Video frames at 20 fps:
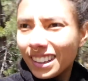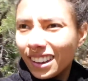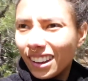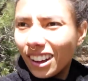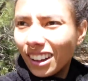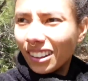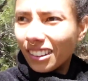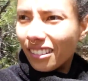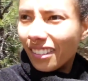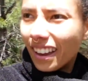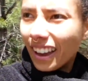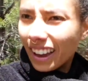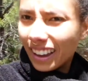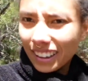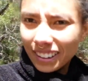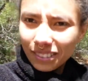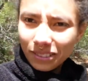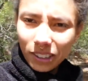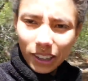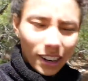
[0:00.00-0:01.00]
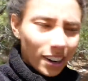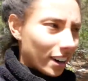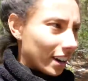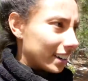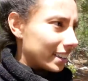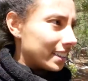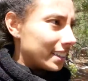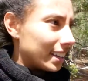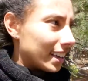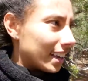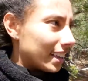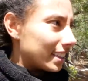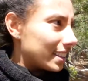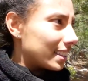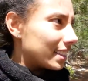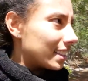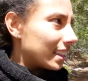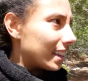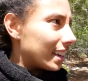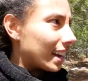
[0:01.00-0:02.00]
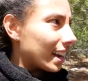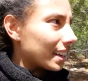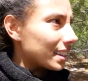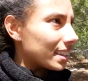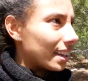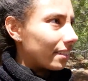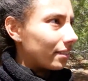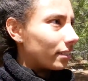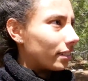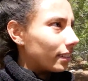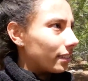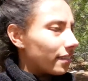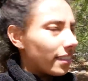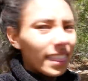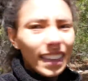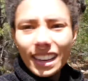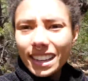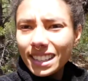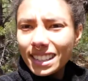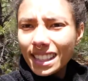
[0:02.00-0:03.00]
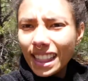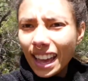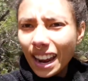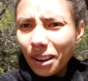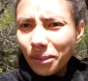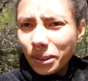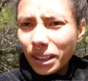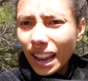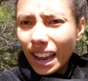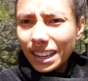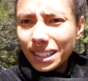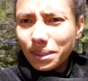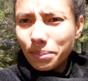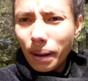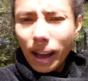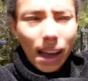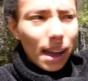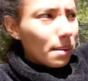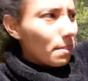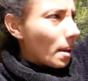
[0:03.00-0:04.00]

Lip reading: all of that, and work hard to get to the next level of things that I would like to buy.